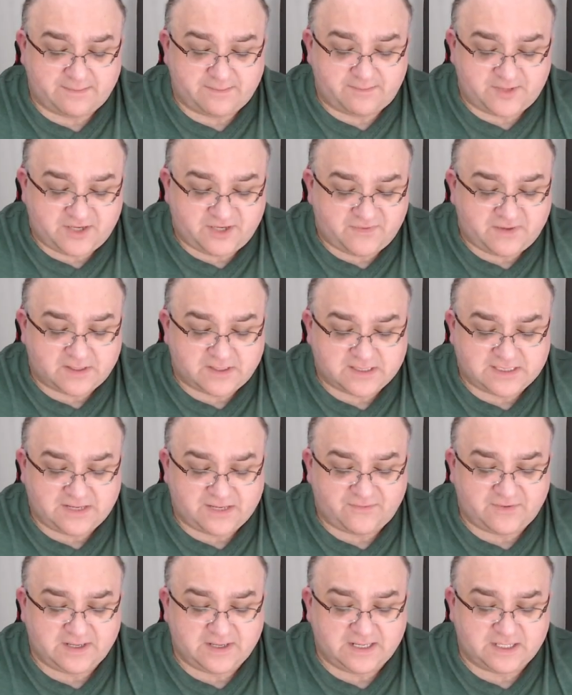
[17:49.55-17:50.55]
She fell
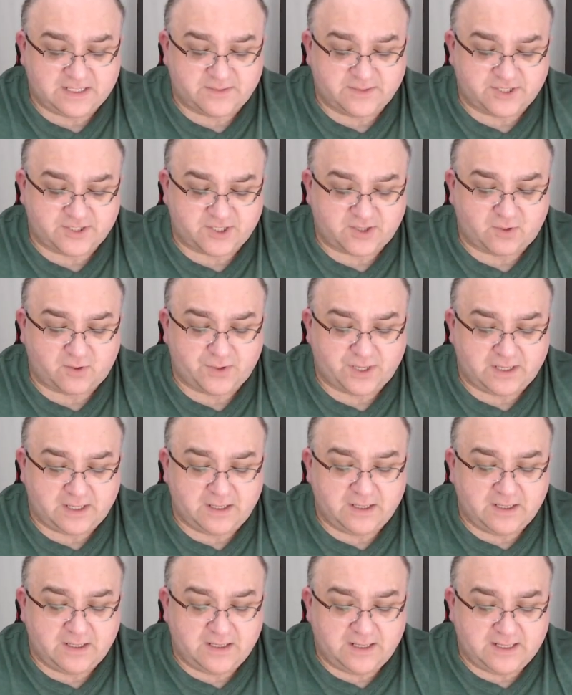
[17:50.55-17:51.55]
stiffly into his shoulder,
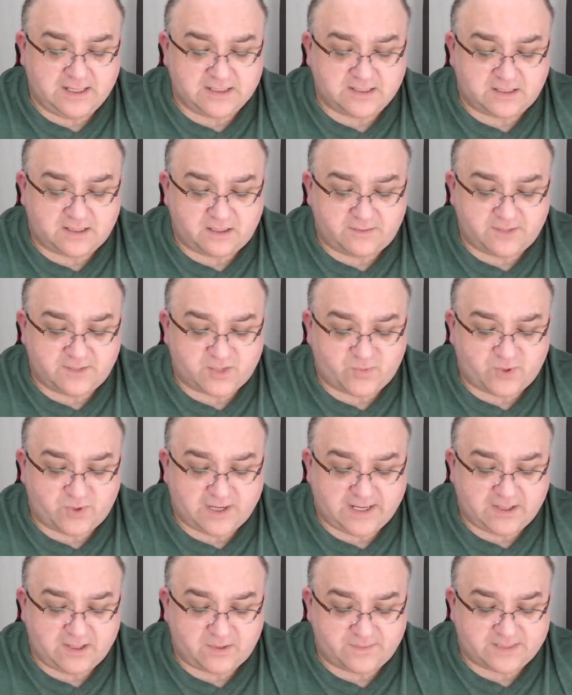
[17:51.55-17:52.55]
his arms
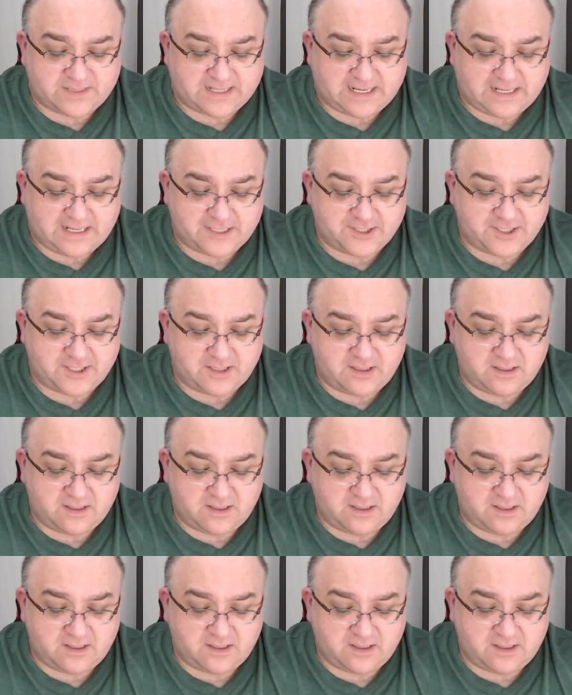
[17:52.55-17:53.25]
springing up to catch her.